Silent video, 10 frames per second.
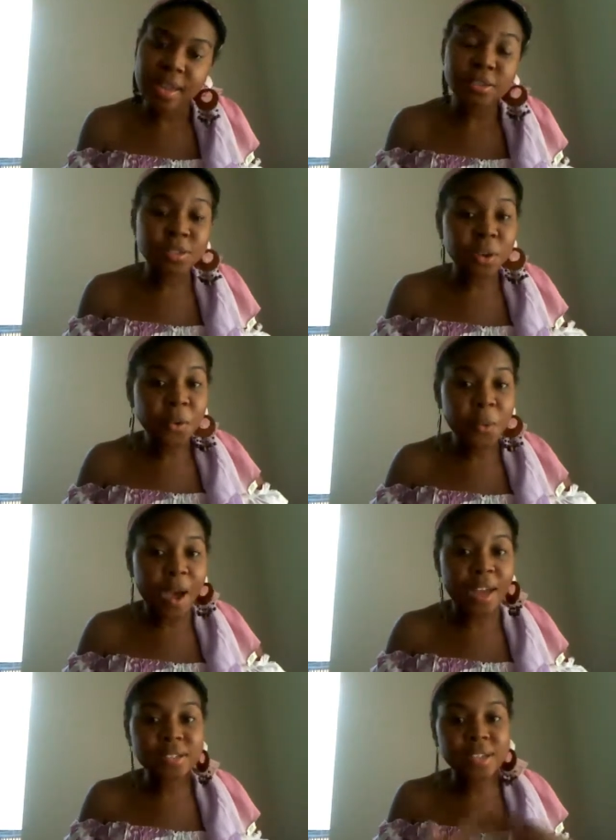So
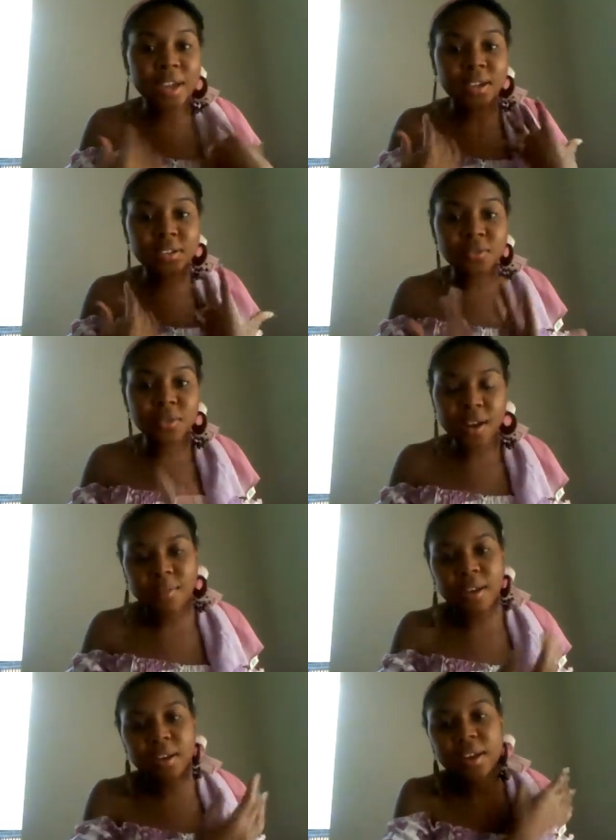I decided to write
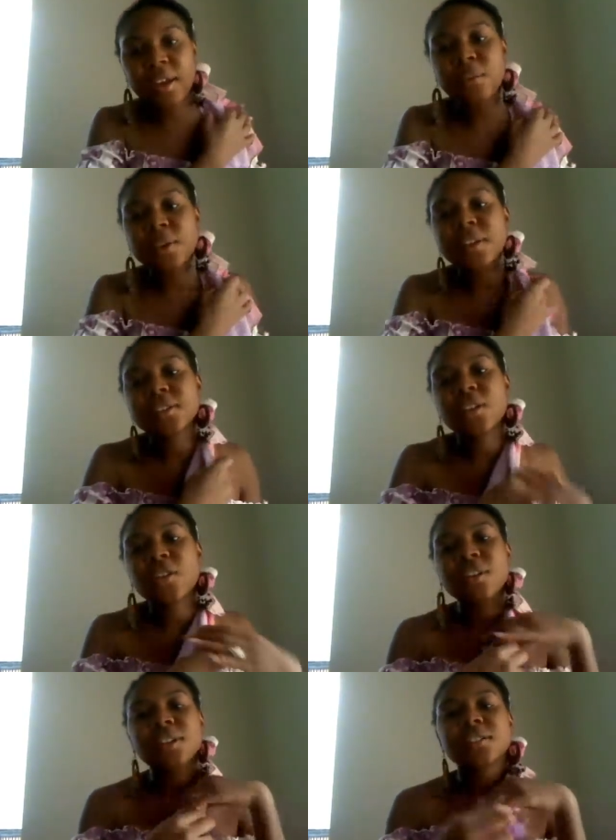about it. And I would
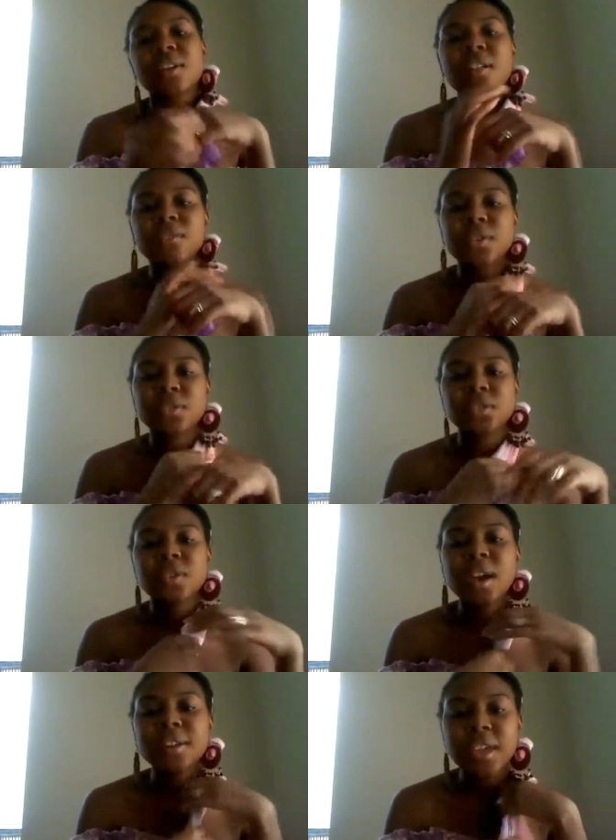encourage all of you to
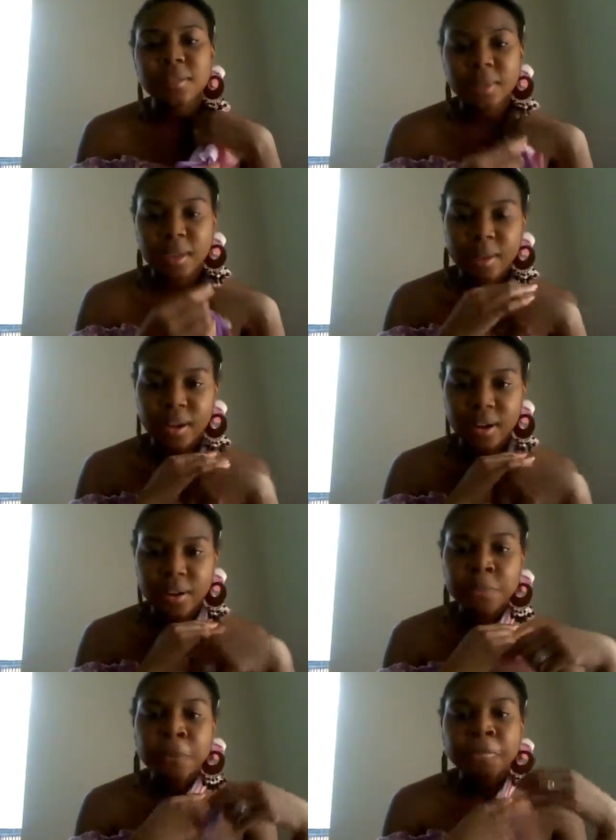contact me about it.
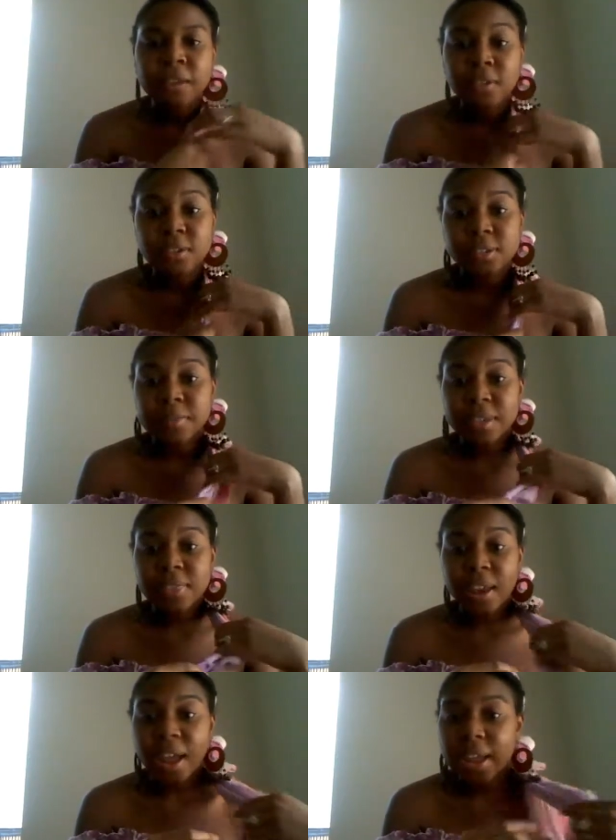If there's something
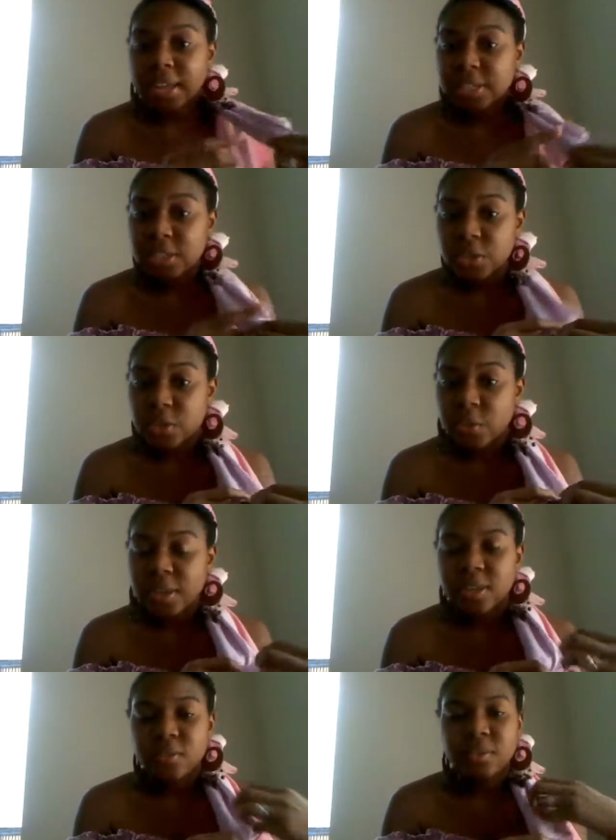that I can do, we
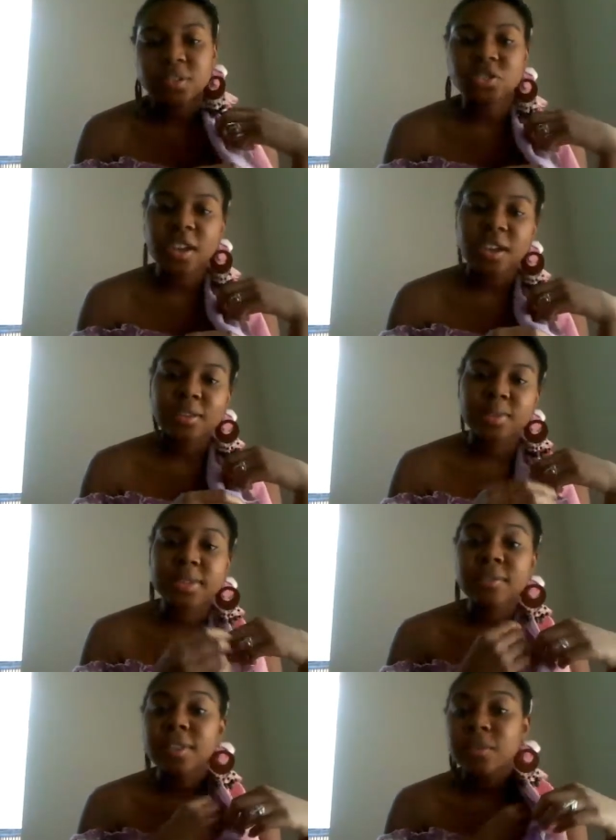can do an exchange
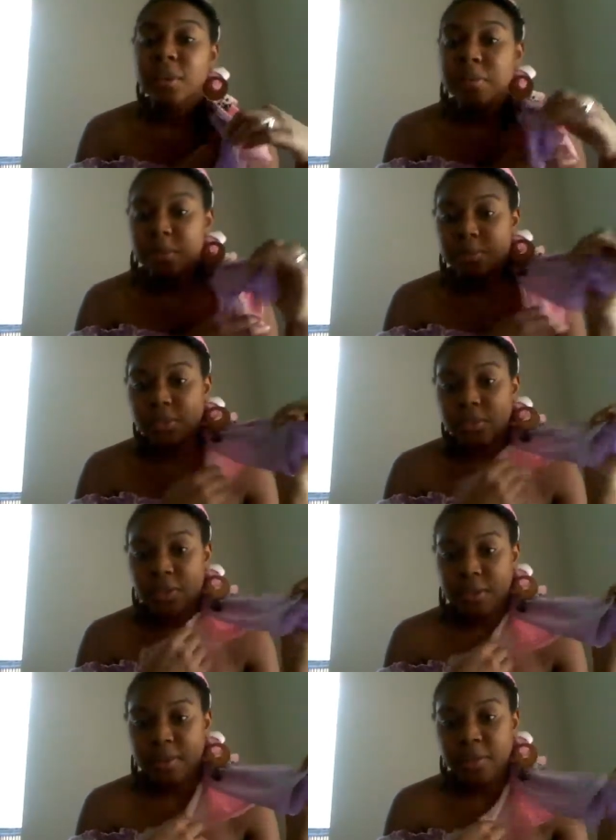because I really want people to
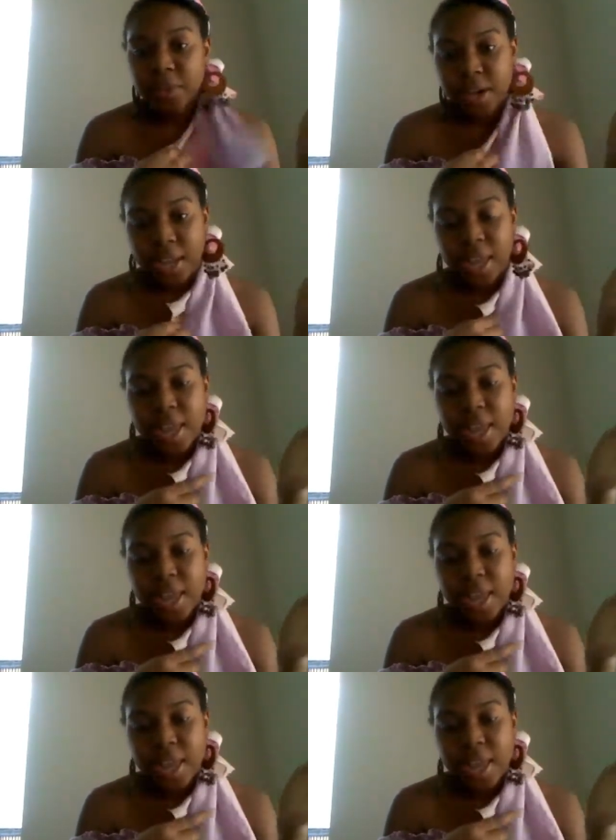read my work